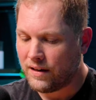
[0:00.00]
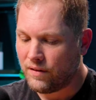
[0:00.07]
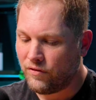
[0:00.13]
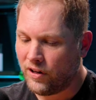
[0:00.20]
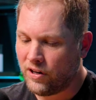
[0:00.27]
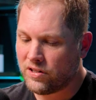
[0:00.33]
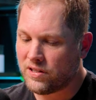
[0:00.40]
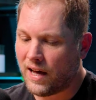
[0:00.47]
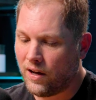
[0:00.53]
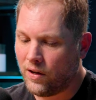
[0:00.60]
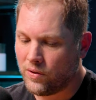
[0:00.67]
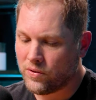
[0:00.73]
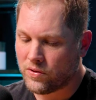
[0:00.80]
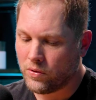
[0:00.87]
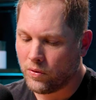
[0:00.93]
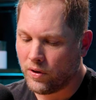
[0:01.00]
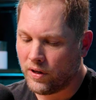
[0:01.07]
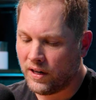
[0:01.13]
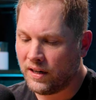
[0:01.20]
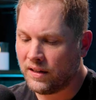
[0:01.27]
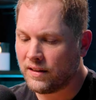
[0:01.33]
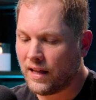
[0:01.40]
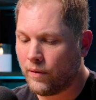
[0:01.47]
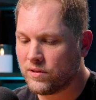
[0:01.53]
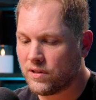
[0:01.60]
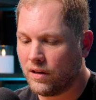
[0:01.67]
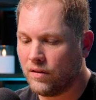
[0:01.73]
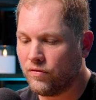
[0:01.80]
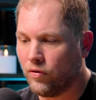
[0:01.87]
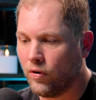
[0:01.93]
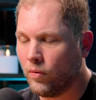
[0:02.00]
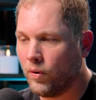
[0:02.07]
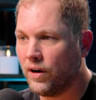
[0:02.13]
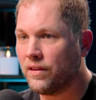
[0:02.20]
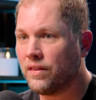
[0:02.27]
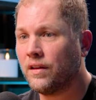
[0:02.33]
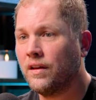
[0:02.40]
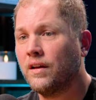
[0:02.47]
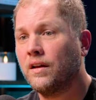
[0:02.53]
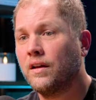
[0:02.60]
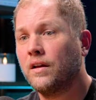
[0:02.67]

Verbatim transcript: yeah, to finish that whole story, that was all in Fort Worth.